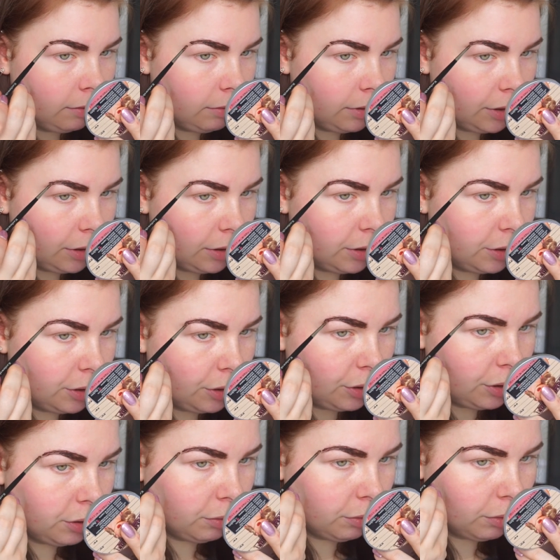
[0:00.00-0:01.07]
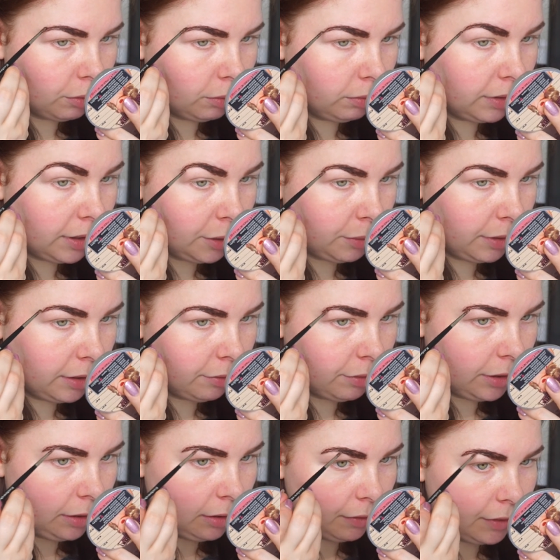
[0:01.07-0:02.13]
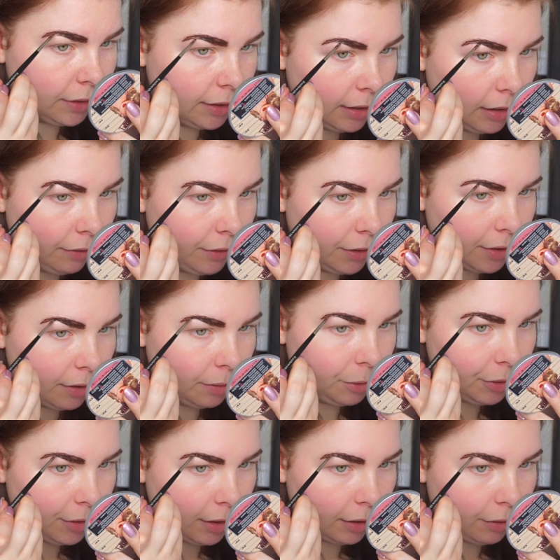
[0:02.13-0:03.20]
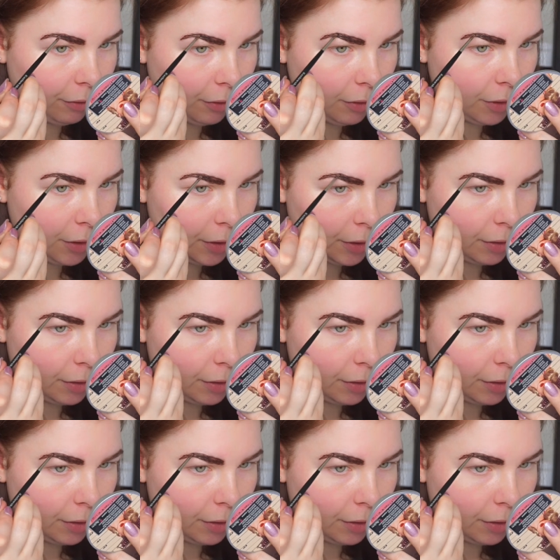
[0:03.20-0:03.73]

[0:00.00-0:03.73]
which is so cool. That's why I really love this henna thing. So I'm using it for